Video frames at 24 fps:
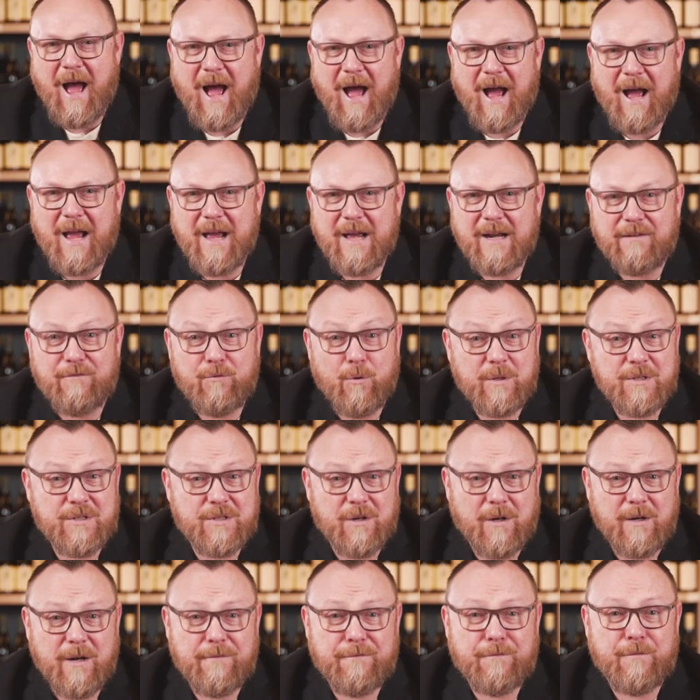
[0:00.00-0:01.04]
And everyone
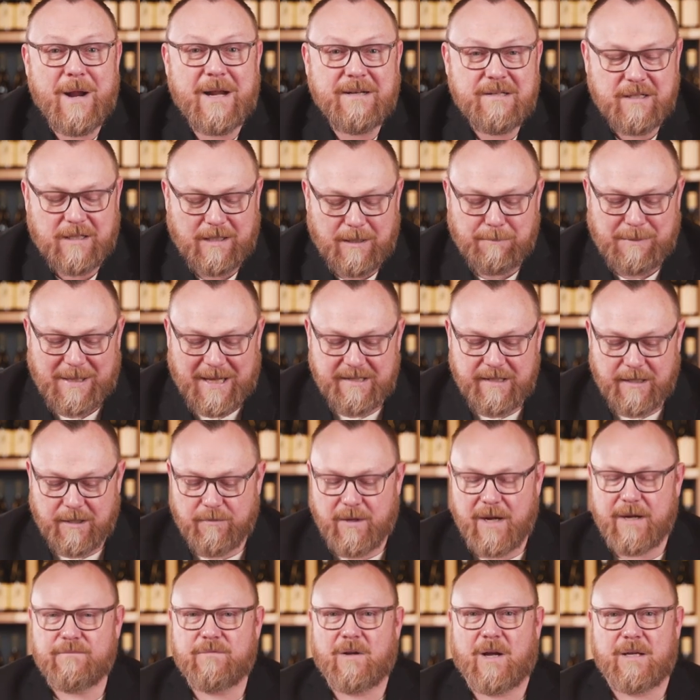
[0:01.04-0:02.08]
started frantically planting
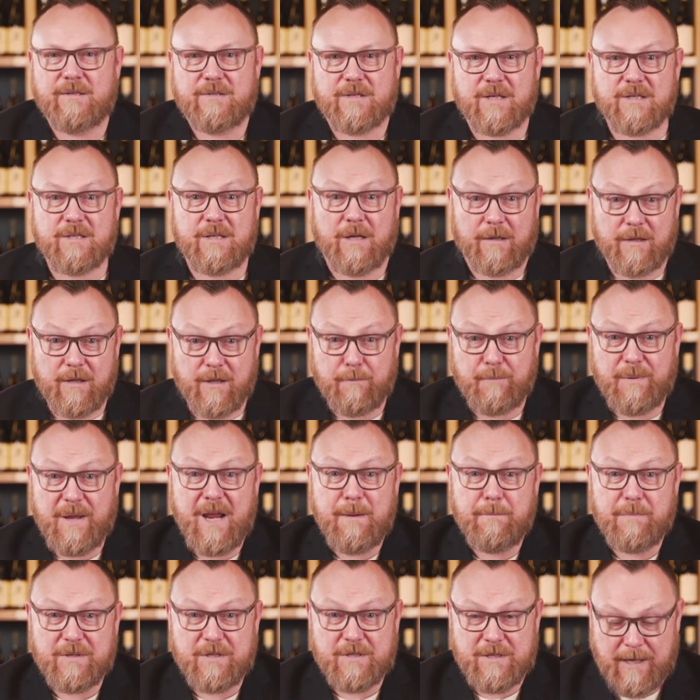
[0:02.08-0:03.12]
grapevines to sell to the
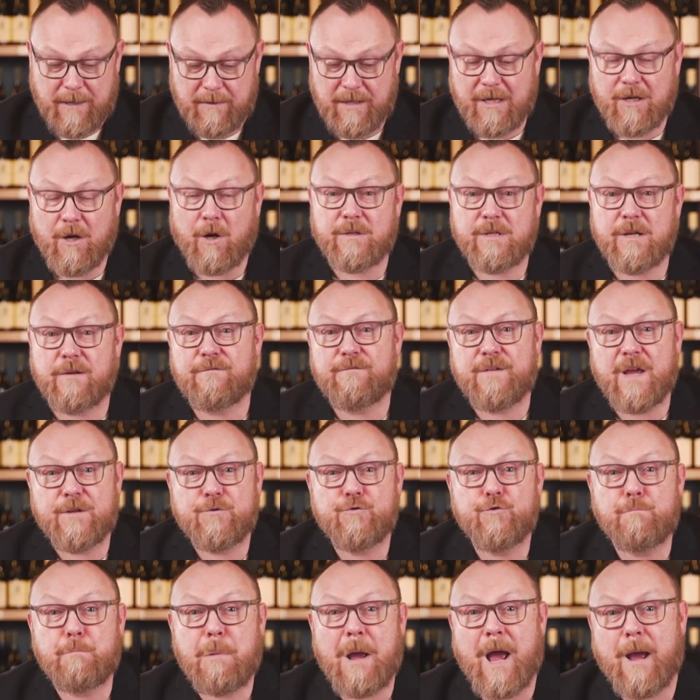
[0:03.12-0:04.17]
papacy. They called it Vin
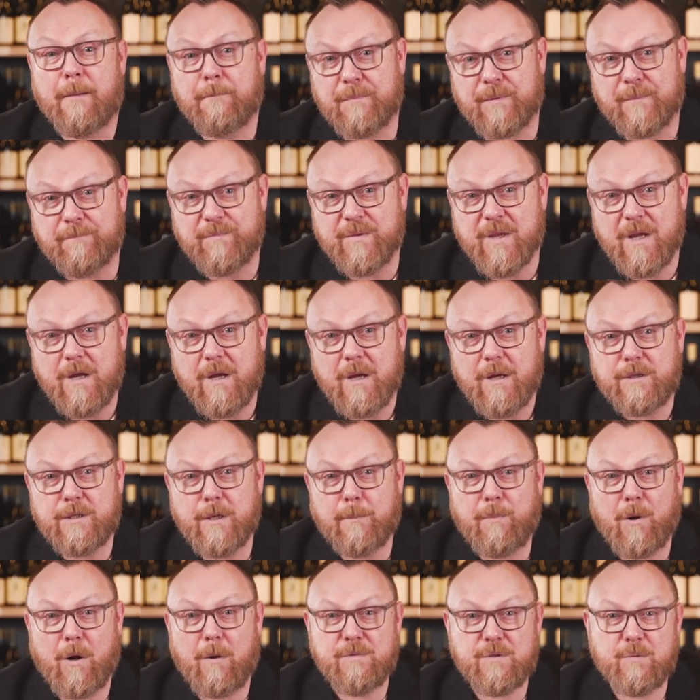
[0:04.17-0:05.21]
du Pape.
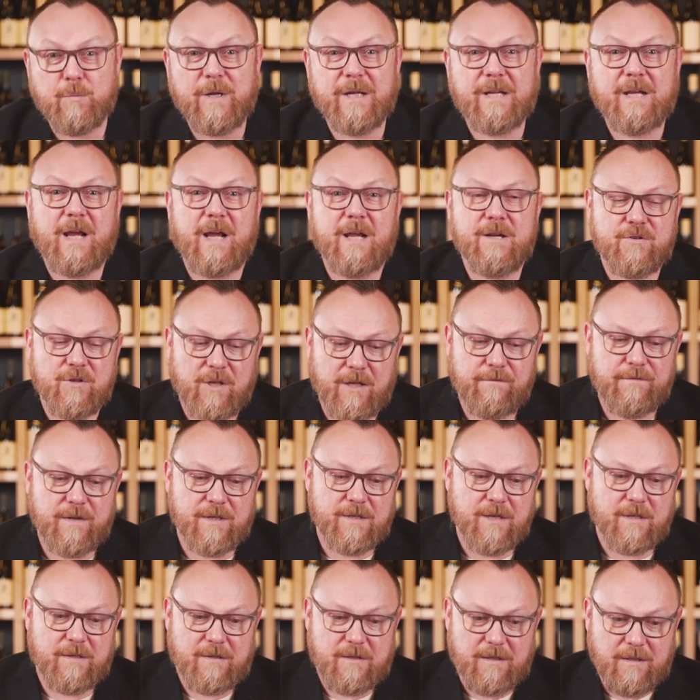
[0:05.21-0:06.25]
The popes would occasionally
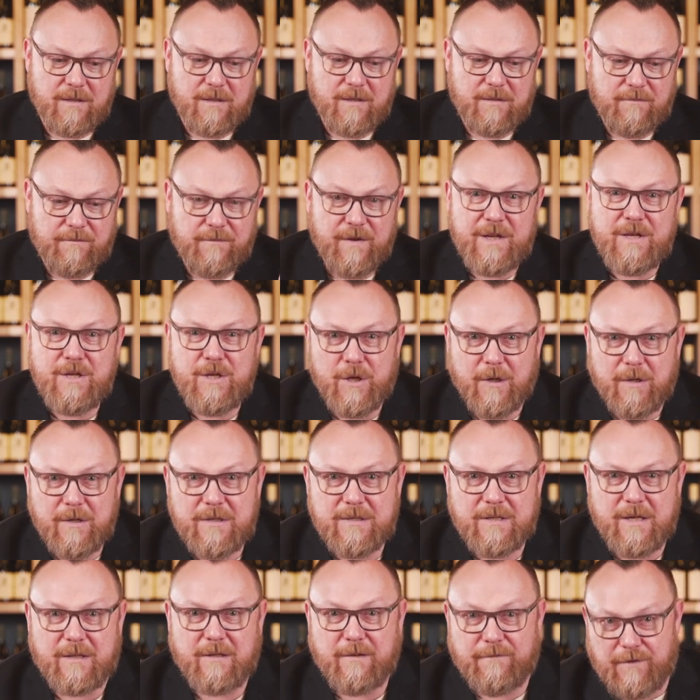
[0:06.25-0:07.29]
visit the
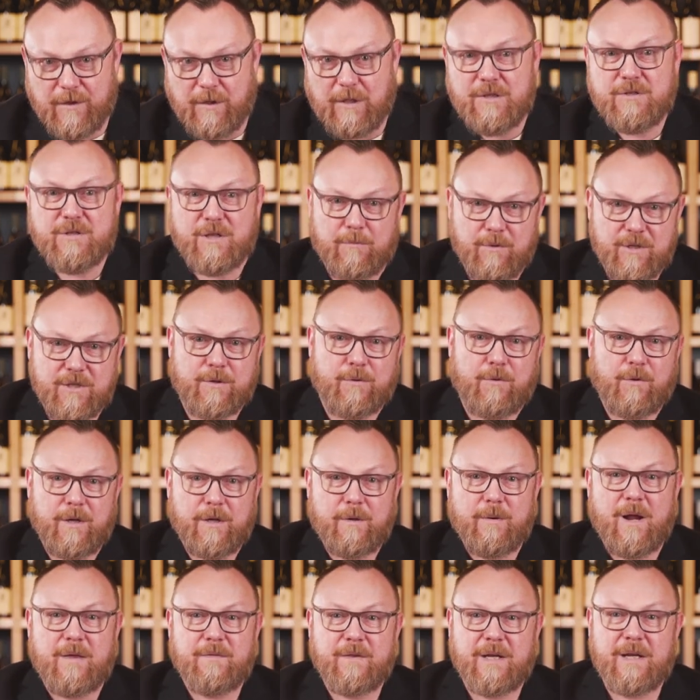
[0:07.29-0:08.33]
vineyards and the village that was
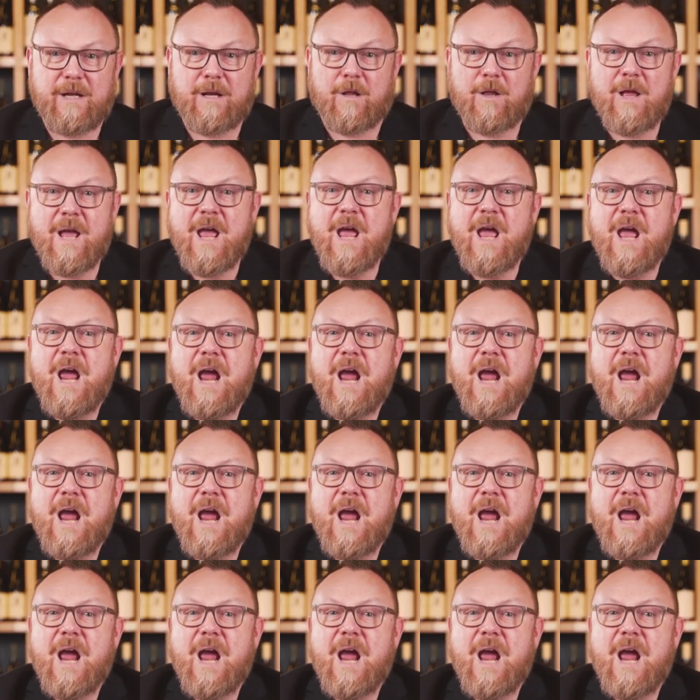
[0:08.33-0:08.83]
growing around the hill,